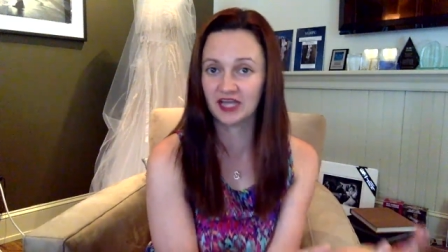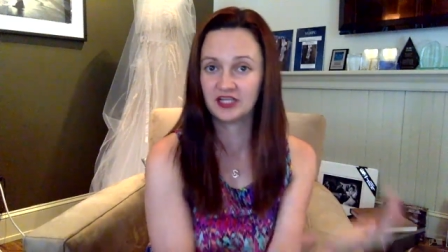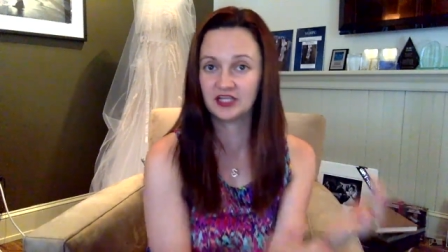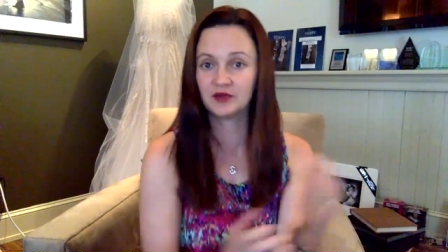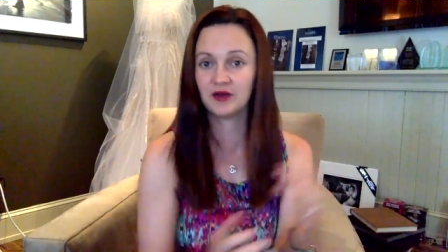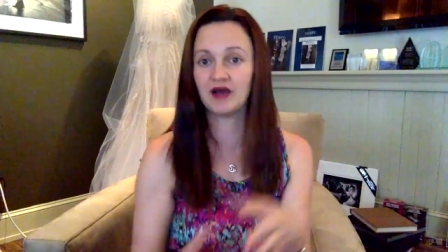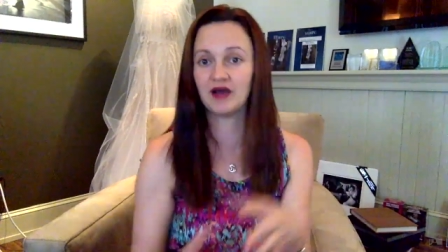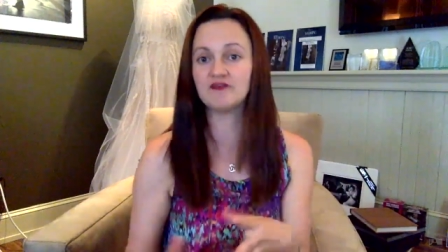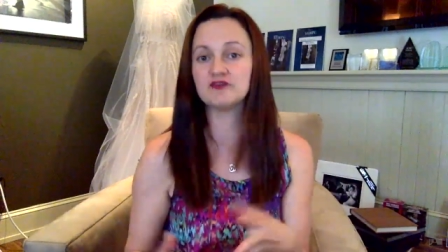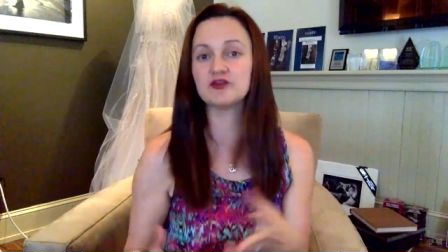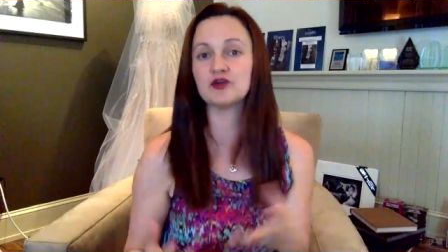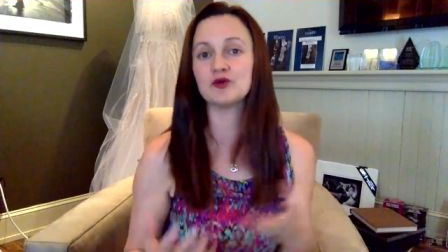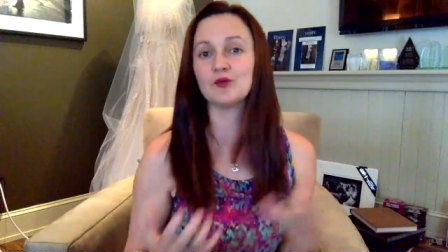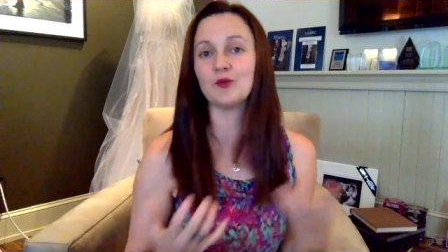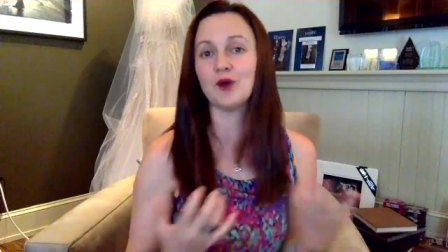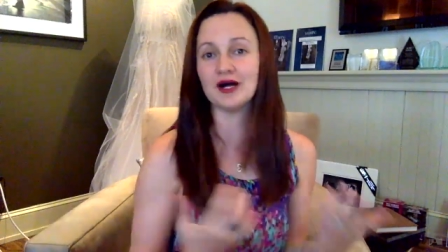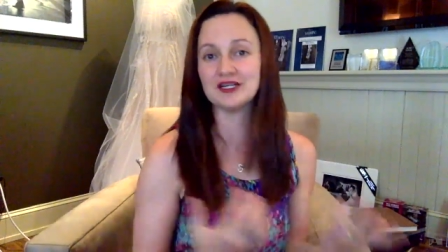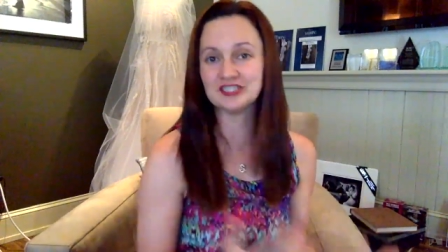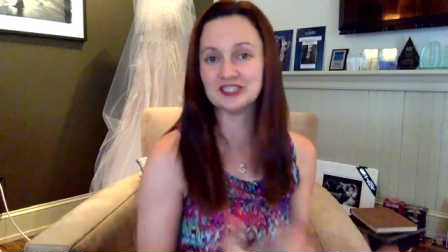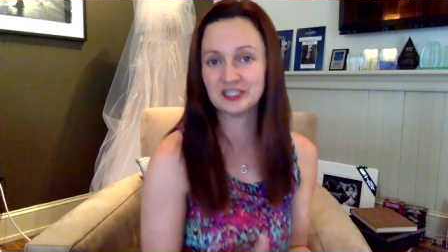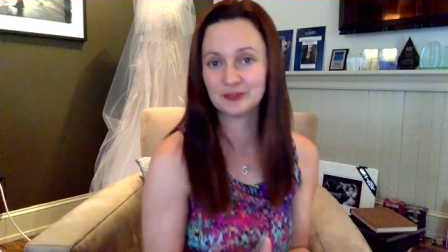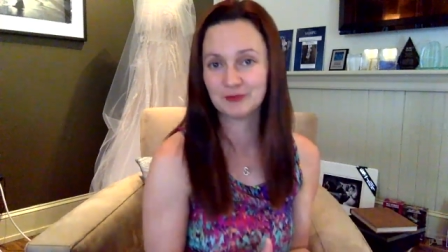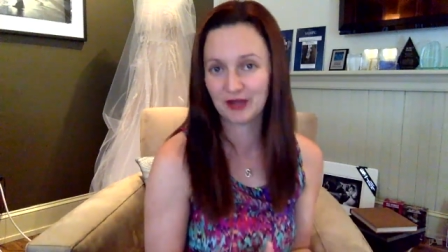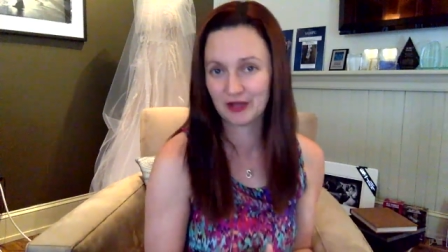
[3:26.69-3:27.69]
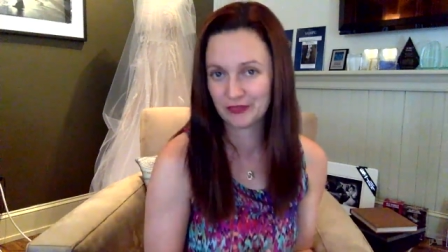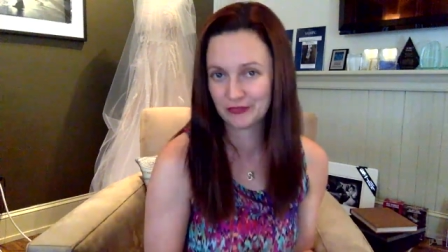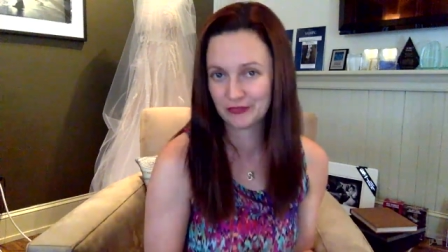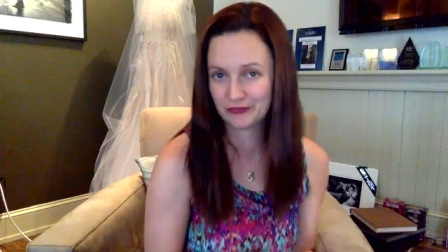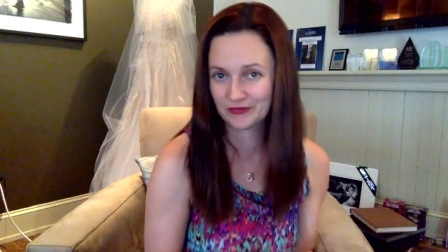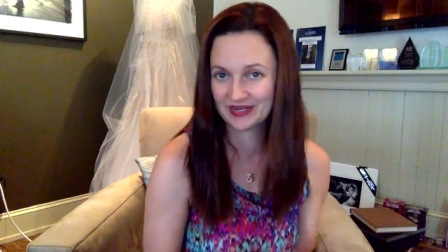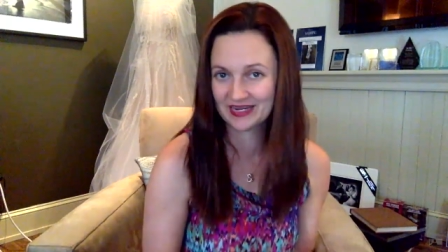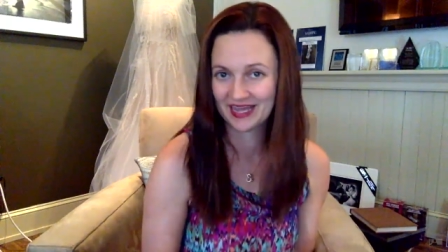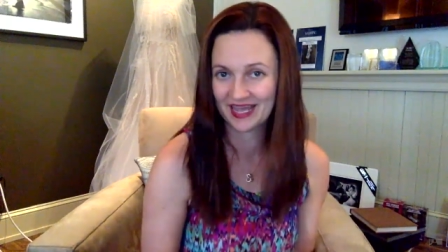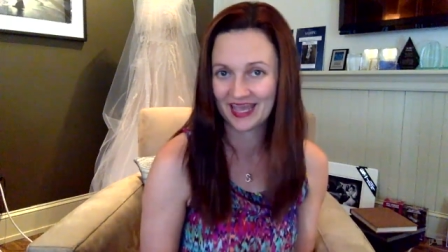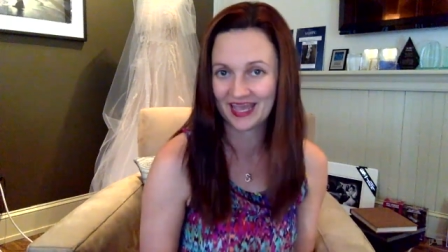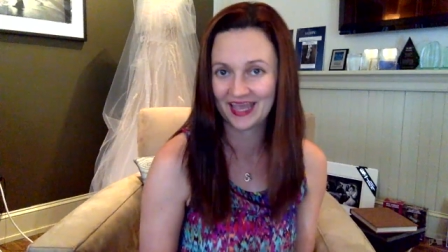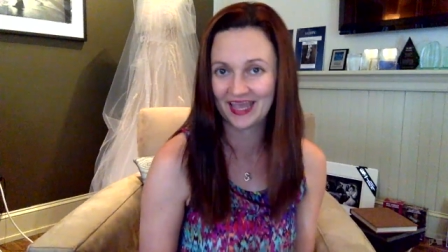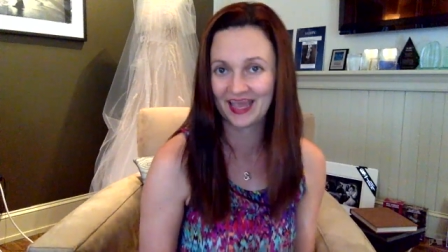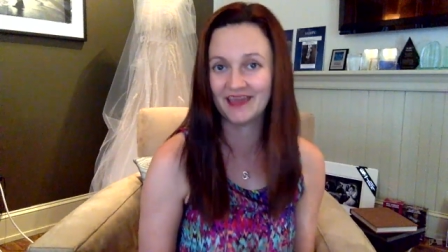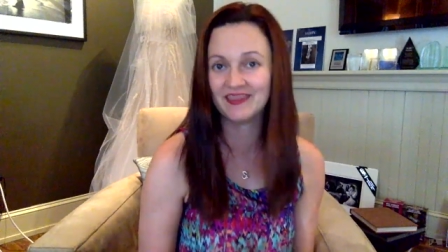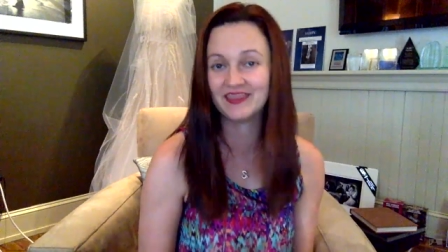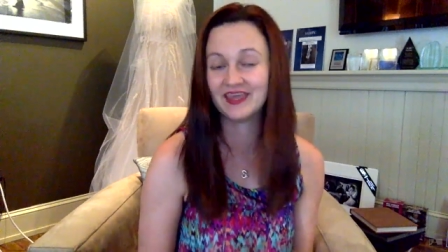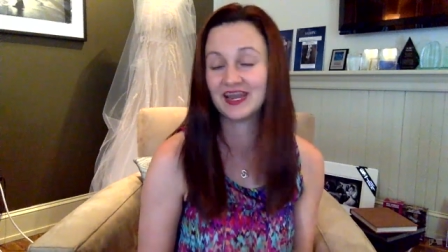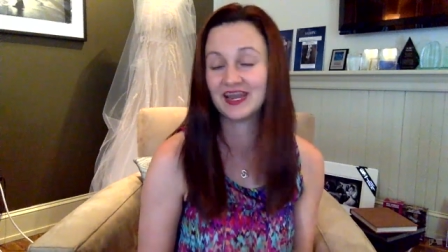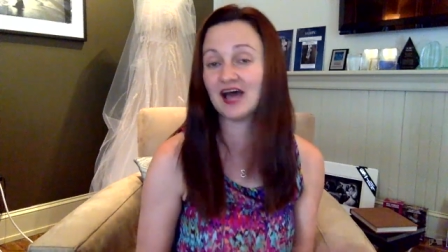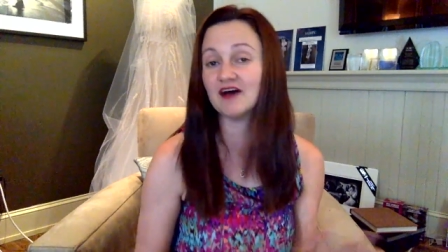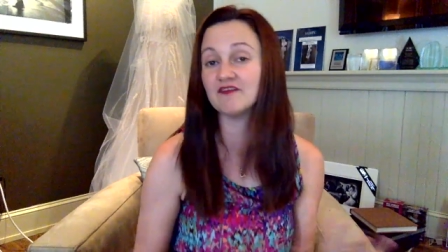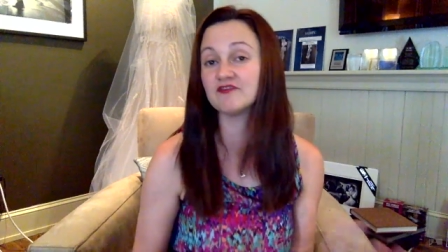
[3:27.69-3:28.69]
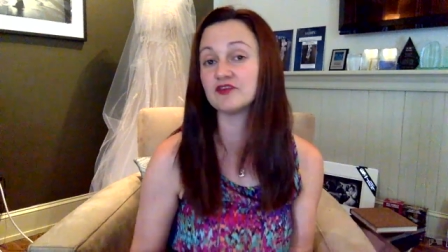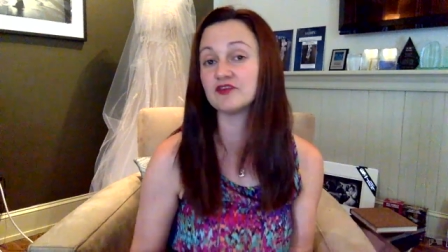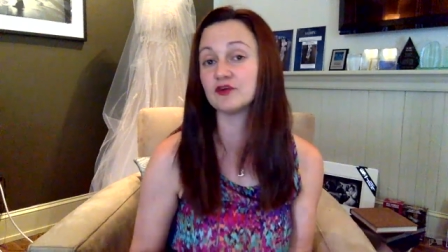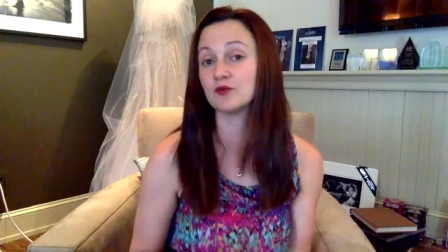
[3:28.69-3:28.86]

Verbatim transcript: You know, after watching my three-day, and then after